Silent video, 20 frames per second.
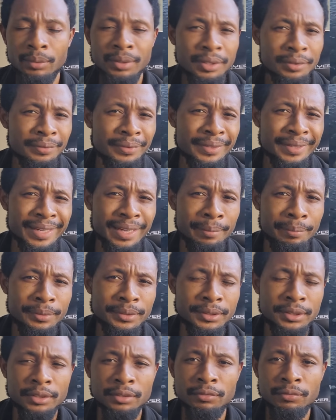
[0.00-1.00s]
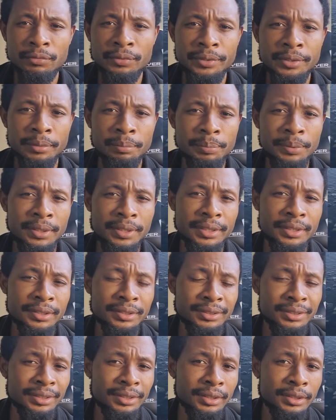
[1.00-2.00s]
And whatever happens in the
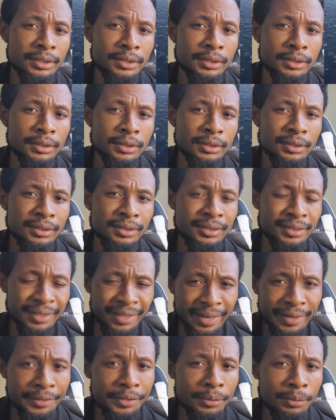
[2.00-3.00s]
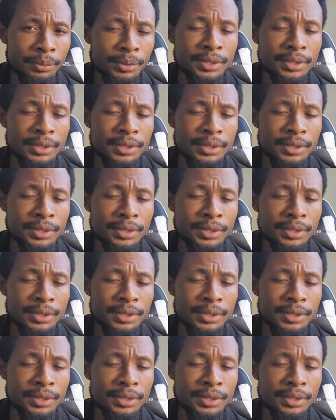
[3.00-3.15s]
Philippines tell us kind